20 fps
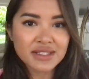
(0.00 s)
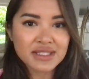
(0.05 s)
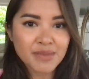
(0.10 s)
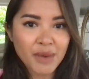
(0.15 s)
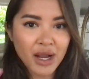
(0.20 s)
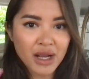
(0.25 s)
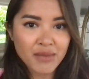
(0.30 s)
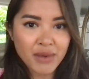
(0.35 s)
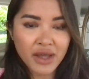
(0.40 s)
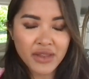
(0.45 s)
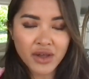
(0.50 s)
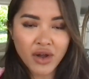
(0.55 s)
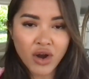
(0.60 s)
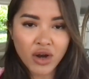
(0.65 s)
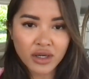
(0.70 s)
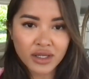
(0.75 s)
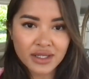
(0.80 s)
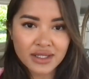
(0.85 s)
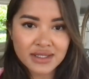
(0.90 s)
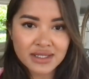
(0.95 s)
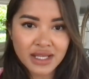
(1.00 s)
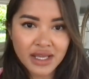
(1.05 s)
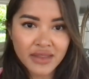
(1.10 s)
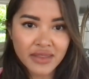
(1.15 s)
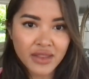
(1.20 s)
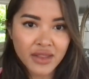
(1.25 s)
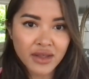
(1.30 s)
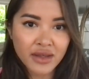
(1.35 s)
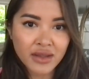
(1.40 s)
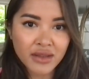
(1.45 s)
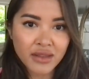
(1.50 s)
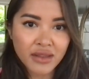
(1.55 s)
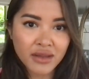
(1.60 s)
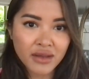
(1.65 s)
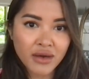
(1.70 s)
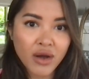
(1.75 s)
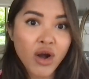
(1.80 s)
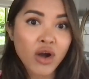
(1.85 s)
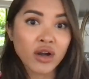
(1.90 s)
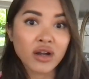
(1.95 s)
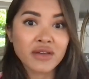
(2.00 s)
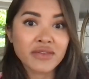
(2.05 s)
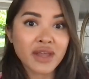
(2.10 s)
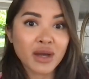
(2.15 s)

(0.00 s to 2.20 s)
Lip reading: inspired by the artists and the art